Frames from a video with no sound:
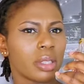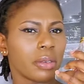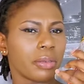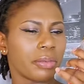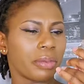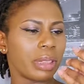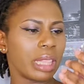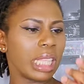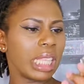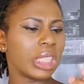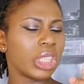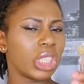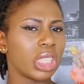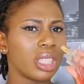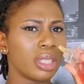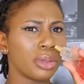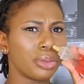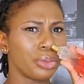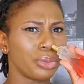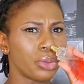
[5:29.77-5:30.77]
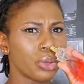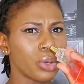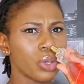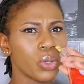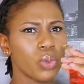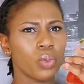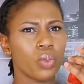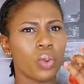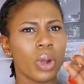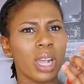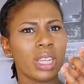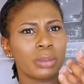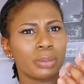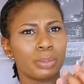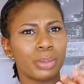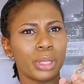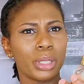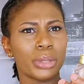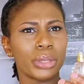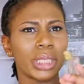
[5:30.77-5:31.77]
of lychee, rose,
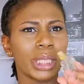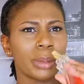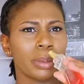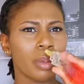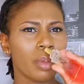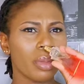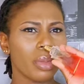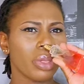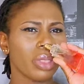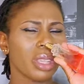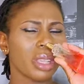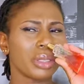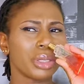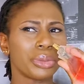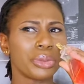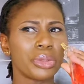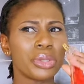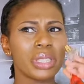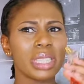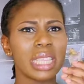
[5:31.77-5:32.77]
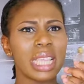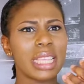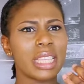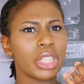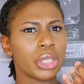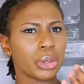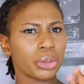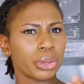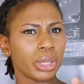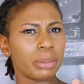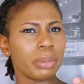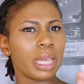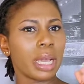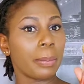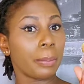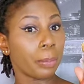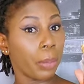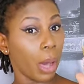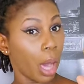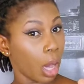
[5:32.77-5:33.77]
wildberry. The rose here is creamy
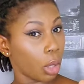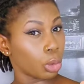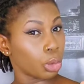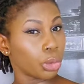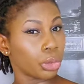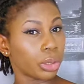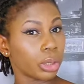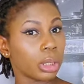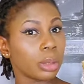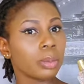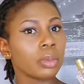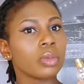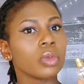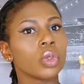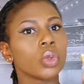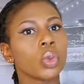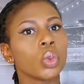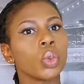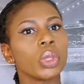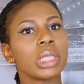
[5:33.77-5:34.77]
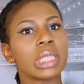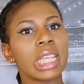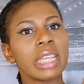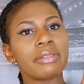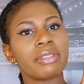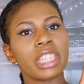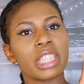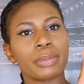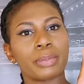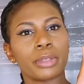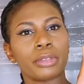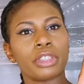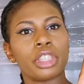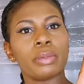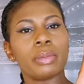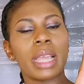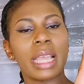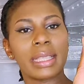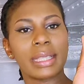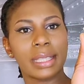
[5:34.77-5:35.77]
and powdery, which gave this
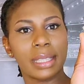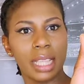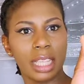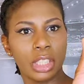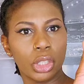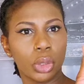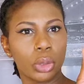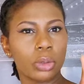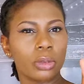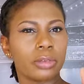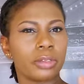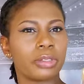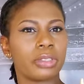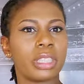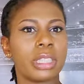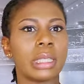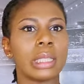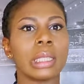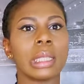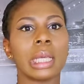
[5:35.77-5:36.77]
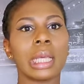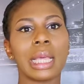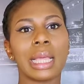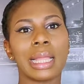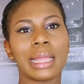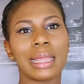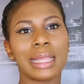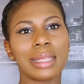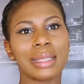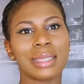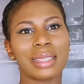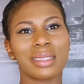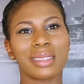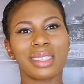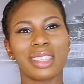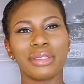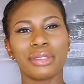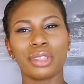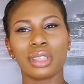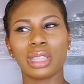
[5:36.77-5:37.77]
perfume a sensual feel. Listen,
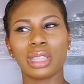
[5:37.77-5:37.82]
if you